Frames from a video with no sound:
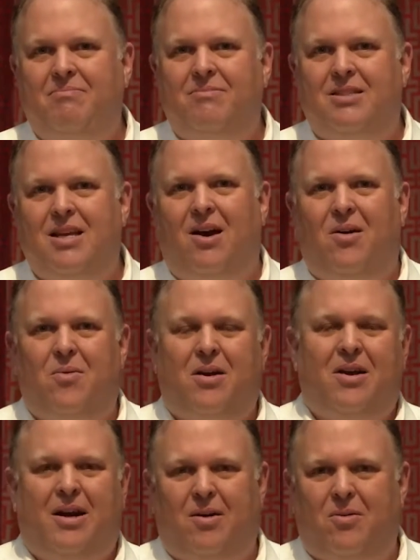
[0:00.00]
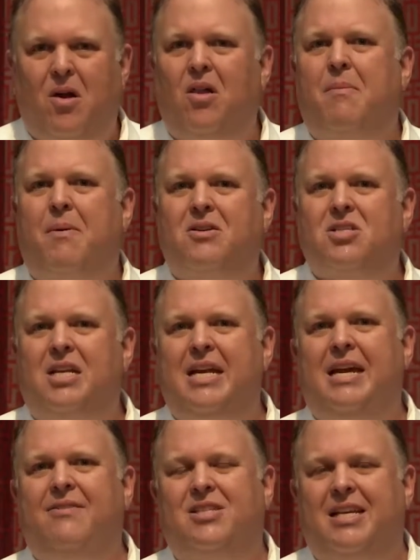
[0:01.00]
So we're going to roll up our
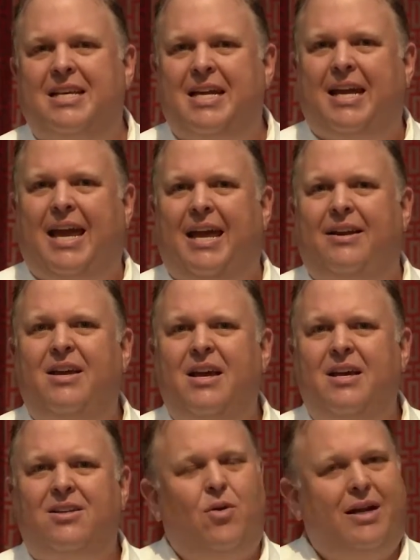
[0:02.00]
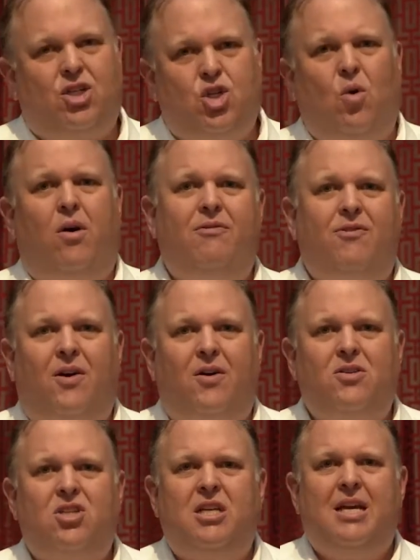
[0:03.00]
sleeves and dig in to a short
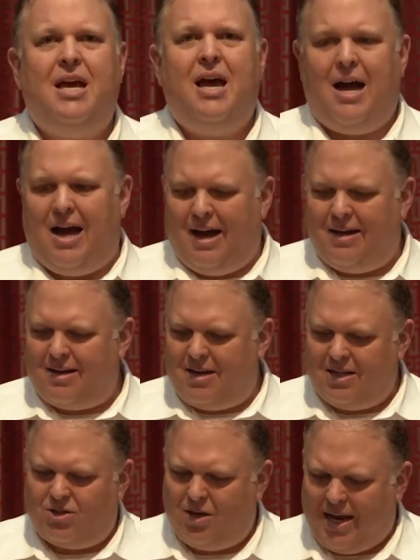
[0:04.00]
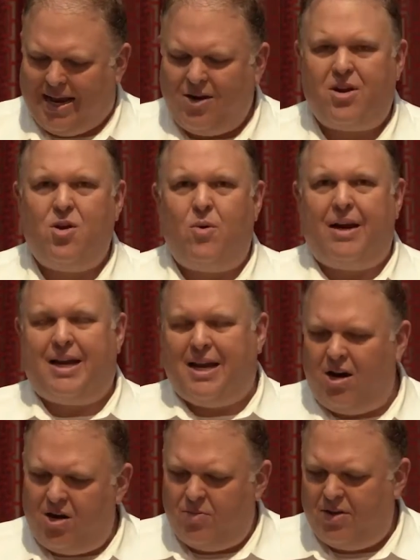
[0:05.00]
verse because I know you want to get
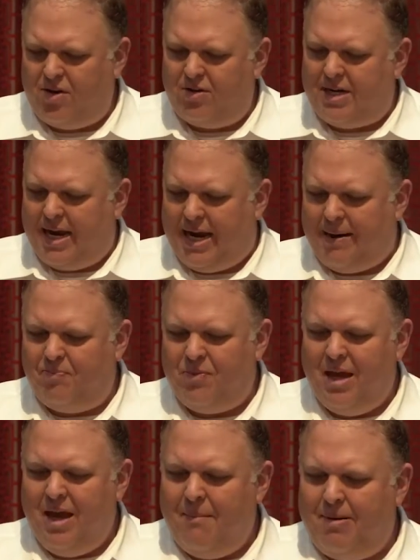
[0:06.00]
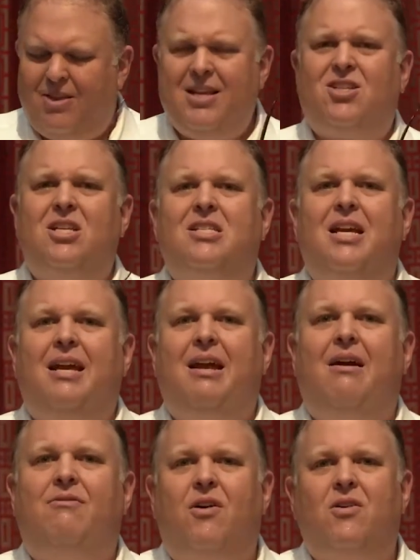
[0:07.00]
on with your day. But this is
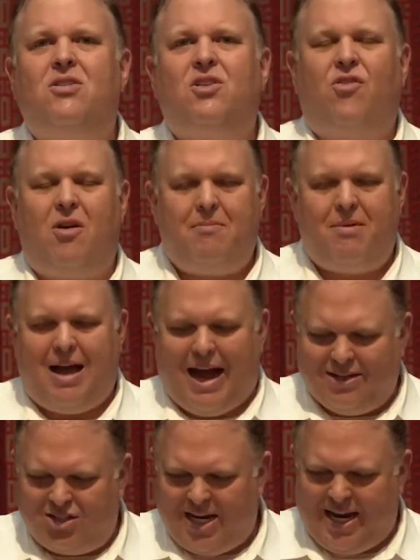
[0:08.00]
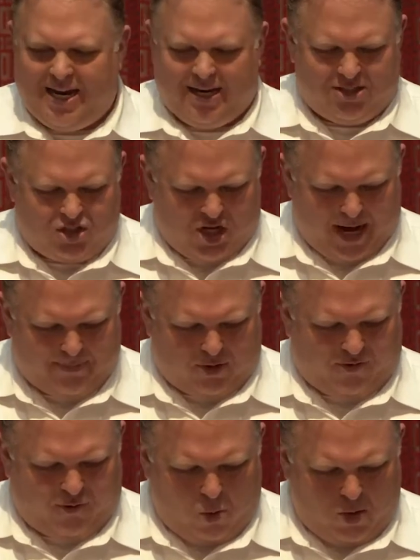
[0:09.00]
a verse from Isaiah. It's chapter
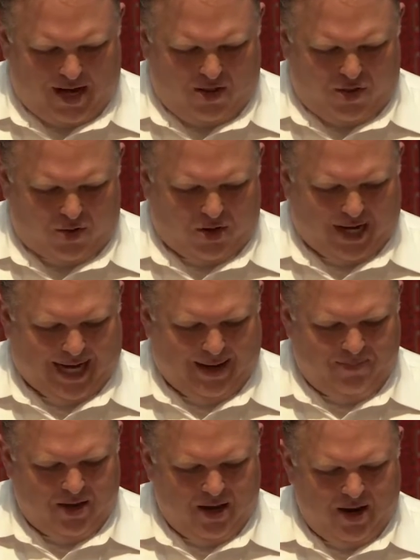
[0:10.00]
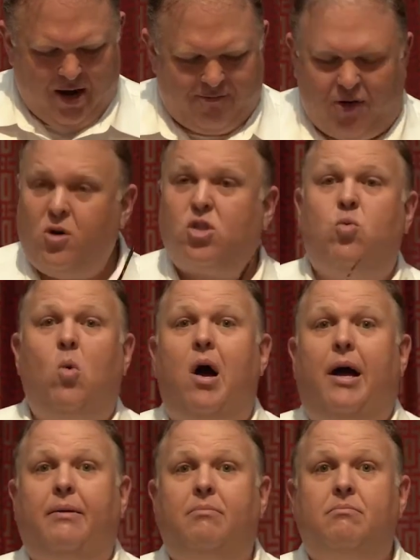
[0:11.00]
43, verse
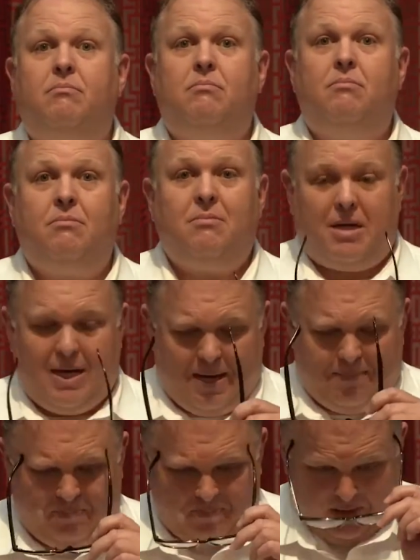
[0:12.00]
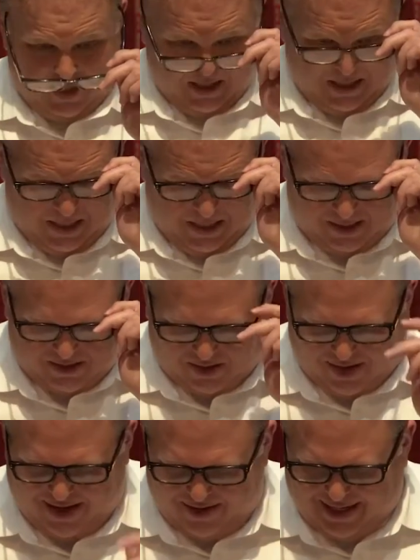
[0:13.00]
1. Okay?
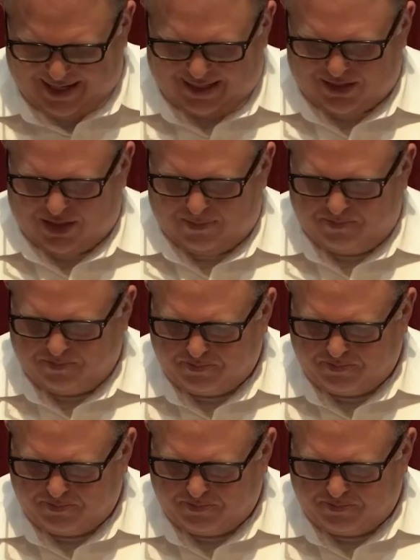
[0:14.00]
So here it is.